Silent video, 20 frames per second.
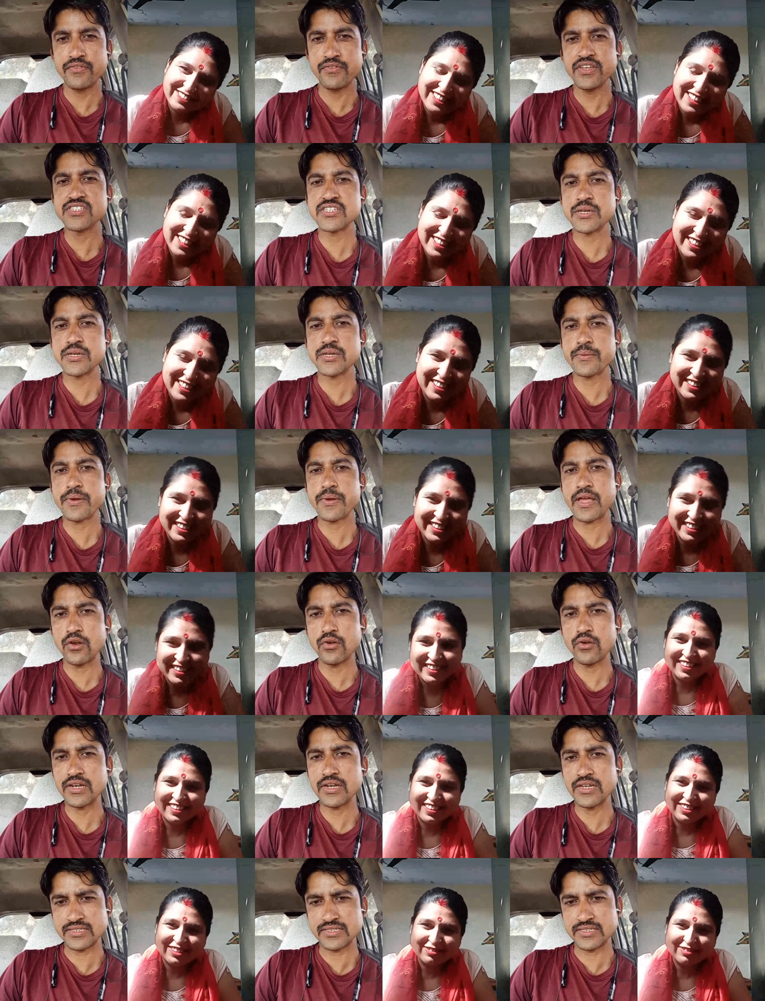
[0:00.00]
Speaker 1: Madam, we
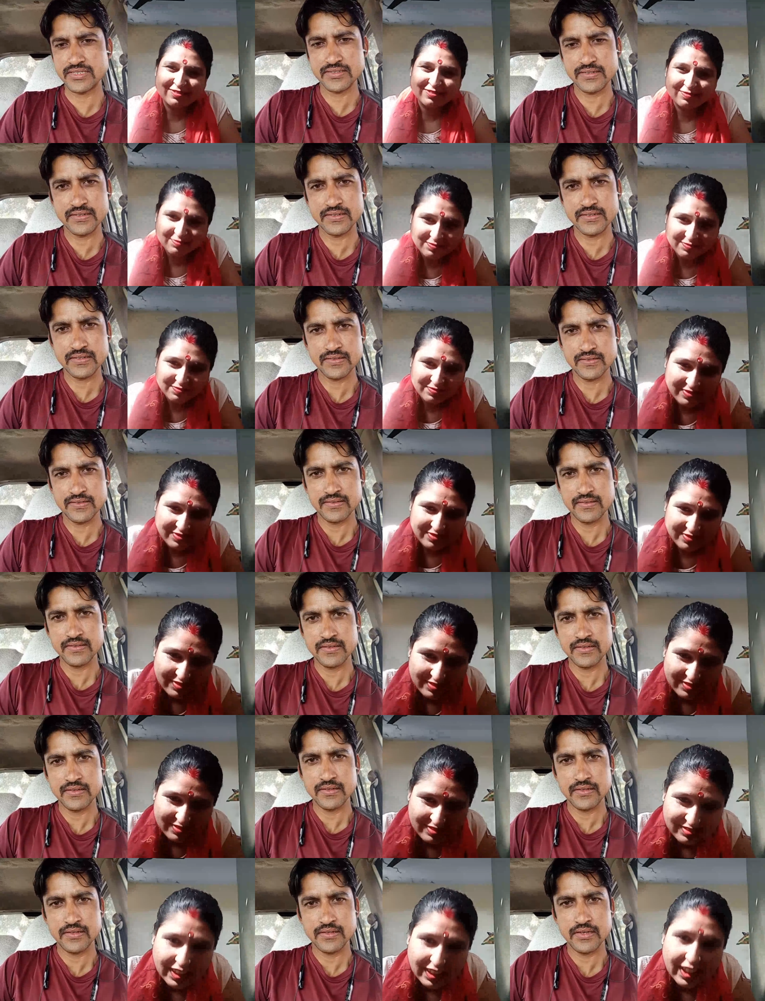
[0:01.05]
have Hello English.
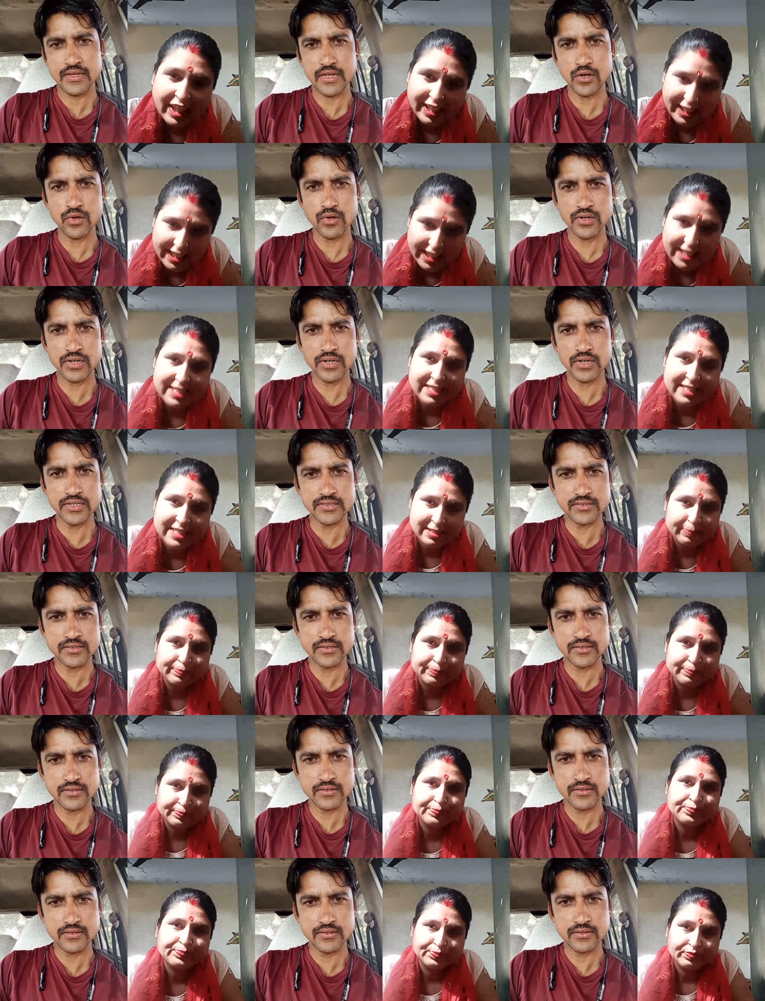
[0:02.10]
Yes. Hello
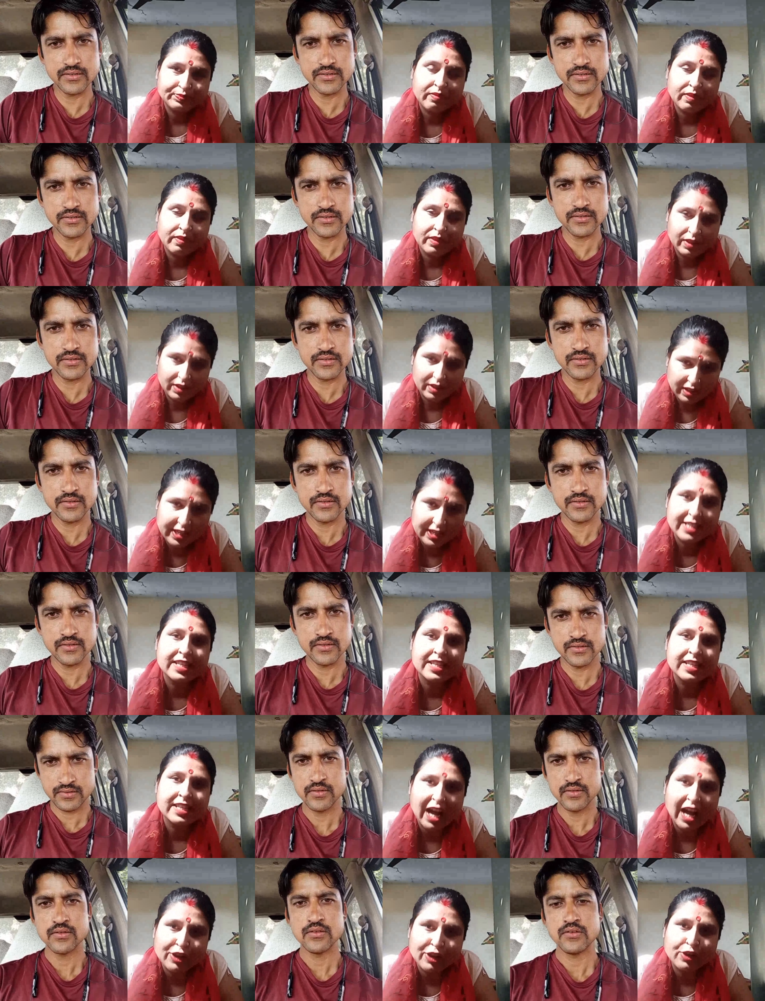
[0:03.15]
English.
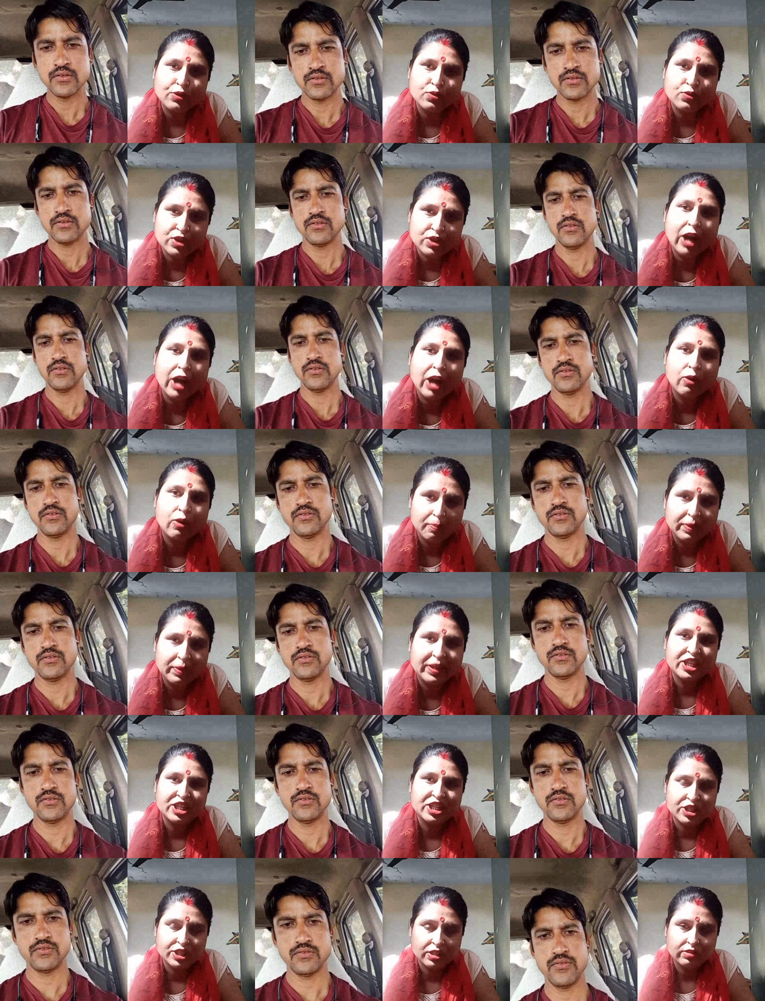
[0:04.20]
Speaker 2: Yes, I used Hello
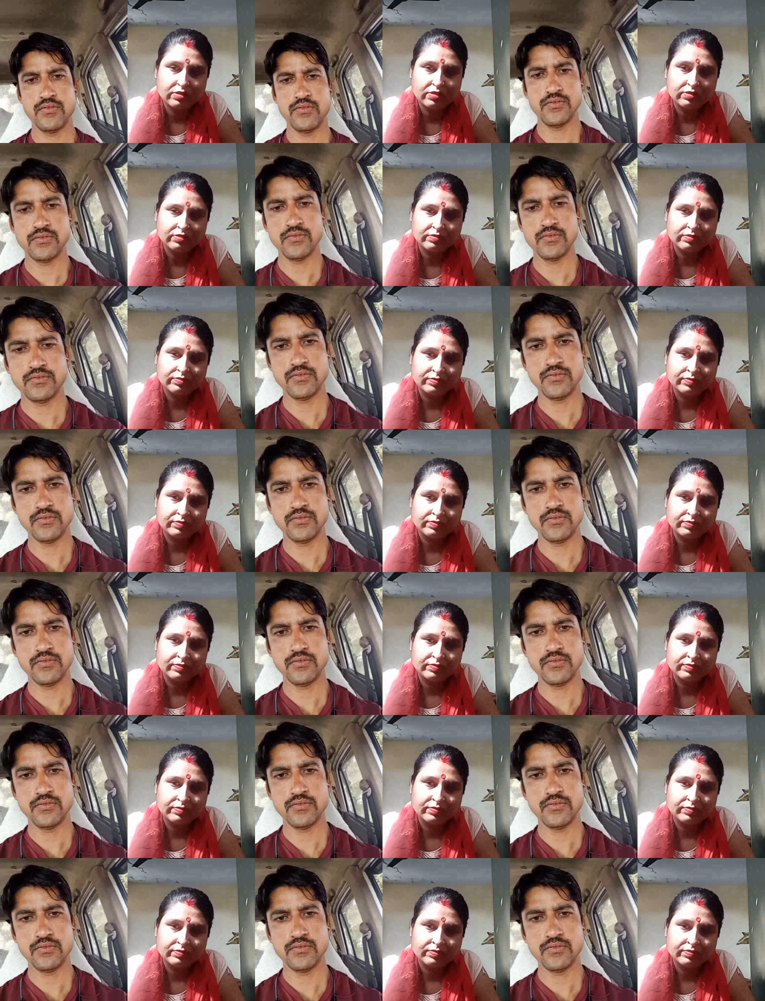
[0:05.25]
application.